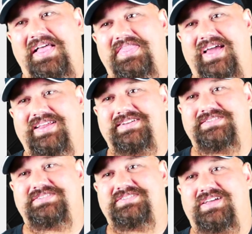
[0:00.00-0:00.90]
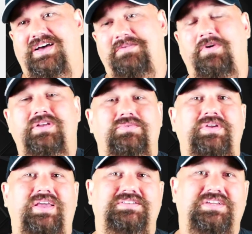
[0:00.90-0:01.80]
That is,
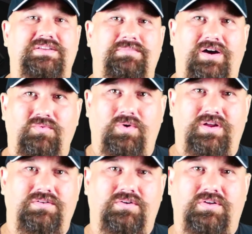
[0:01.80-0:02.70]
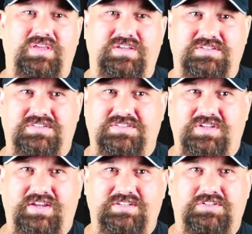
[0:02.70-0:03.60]
Mk318 Mod1 is
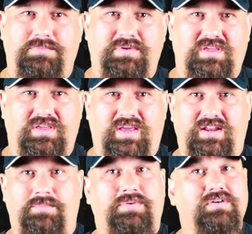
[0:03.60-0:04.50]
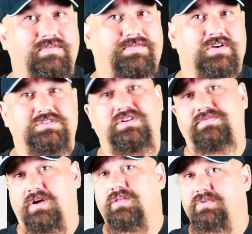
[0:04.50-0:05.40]
designed to be an improved version
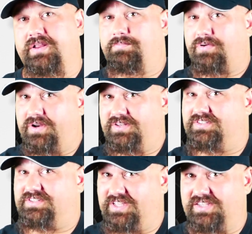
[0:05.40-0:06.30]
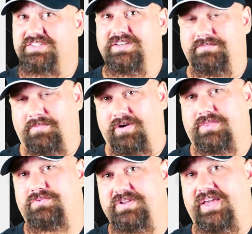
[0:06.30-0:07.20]
of the already pretty decent
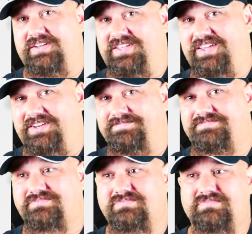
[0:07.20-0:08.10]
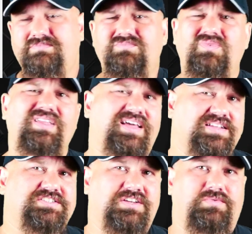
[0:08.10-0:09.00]
Mk318. At
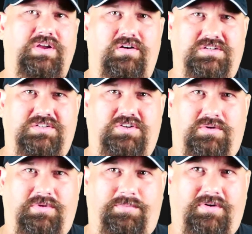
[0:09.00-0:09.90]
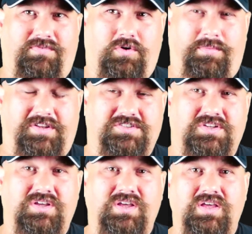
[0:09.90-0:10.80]
least in regard to terminal performance.
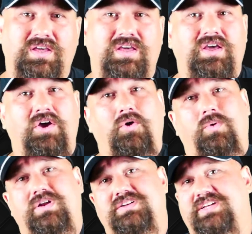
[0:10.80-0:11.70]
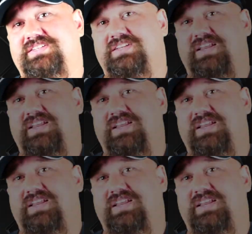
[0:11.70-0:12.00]
We're going to test